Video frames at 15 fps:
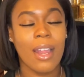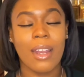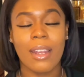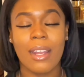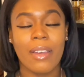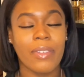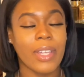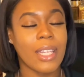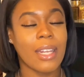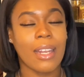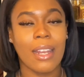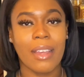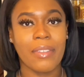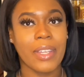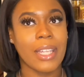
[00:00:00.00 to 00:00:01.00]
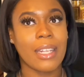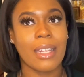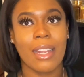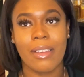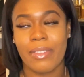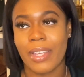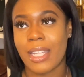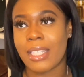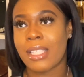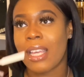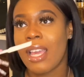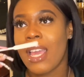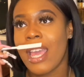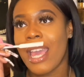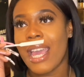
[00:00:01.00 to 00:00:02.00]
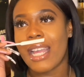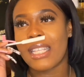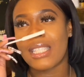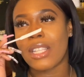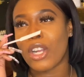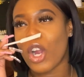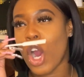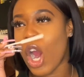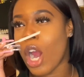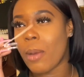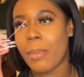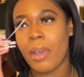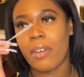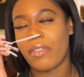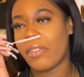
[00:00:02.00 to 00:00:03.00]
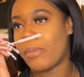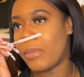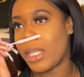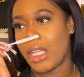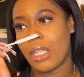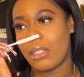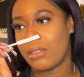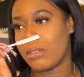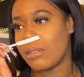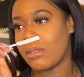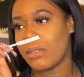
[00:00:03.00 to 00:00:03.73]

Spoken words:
Love it, love it, love it. It's the caramel for me.